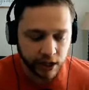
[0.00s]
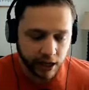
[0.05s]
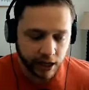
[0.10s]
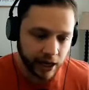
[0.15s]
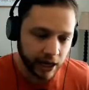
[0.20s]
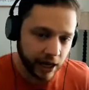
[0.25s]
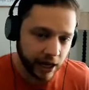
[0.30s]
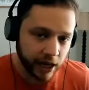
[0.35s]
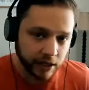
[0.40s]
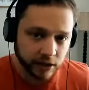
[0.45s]

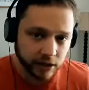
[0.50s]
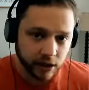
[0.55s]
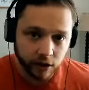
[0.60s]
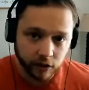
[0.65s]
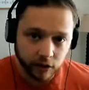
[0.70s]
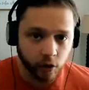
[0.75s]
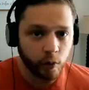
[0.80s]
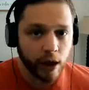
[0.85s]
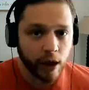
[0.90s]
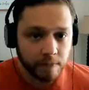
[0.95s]
and
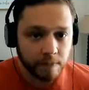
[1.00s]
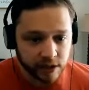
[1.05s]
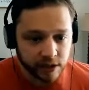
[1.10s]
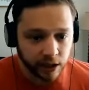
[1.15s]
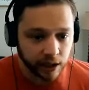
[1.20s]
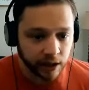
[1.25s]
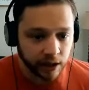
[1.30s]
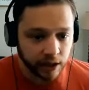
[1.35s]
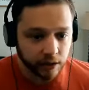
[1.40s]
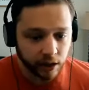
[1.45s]
their
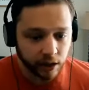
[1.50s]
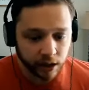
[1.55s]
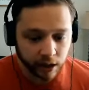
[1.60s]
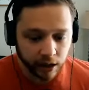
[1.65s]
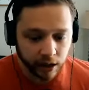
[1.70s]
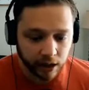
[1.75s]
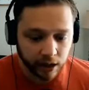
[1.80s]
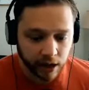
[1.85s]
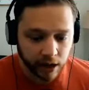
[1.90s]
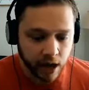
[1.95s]
website
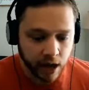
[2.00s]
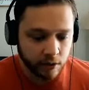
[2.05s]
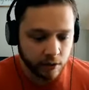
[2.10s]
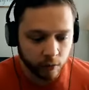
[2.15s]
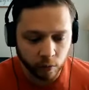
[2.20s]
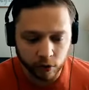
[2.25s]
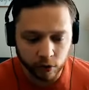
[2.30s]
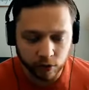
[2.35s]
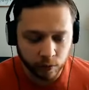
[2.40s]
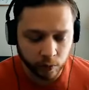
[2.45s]
uh,
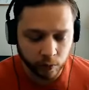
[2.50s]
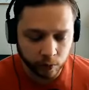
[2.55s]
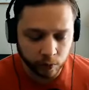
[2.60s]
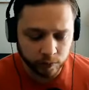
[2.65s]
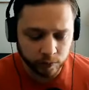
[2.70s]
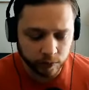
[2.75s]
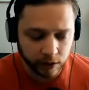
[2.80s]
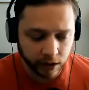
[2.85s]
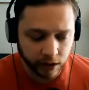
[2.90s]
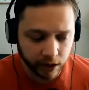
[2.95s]
w- w-
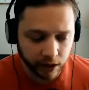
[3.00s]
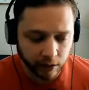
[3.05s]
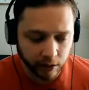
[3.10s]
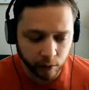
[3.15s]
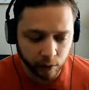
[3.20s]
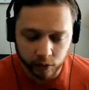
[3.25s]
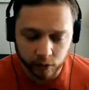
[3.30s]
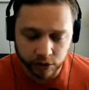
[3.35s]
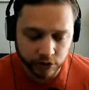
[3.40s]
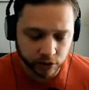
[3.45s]

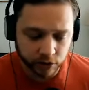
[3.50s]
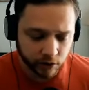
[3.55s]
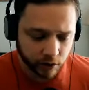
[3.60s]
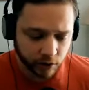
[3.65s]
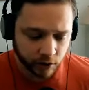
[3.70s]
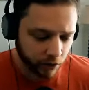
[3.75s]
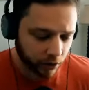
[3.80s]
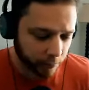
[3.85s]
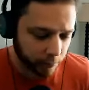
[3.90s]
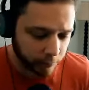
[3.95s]
was
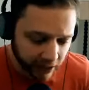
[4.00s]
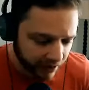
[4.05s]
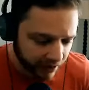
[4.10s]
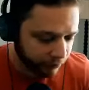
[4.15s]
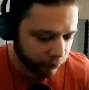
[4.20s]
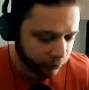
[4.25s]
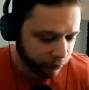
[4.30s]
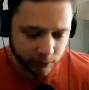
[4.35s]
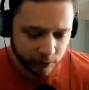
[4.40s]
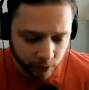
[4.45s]
on a
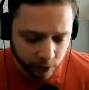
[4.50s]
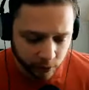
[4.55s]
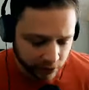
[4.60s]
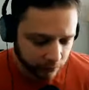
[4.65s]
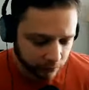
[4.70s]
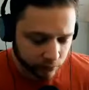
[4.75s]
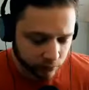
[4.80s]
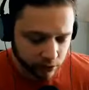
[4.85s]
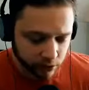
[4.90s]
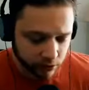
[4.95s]
platform that we
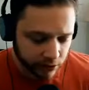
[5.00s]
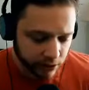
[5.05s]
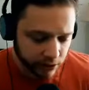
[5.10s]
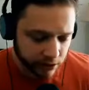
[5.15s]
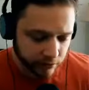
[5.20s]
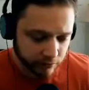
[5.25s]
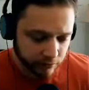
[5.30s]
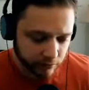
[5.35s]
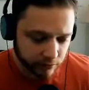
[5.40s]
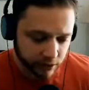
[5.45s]
didn't
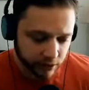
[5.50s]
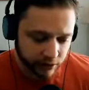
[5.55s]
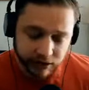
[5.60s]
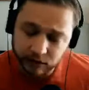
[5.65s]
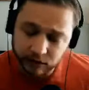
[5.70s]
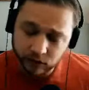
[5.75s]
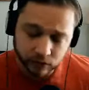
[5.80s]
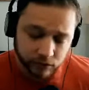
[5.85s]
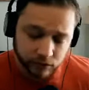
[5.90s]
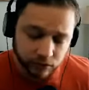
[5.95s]
really that
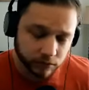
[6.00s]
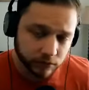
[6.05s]
didn't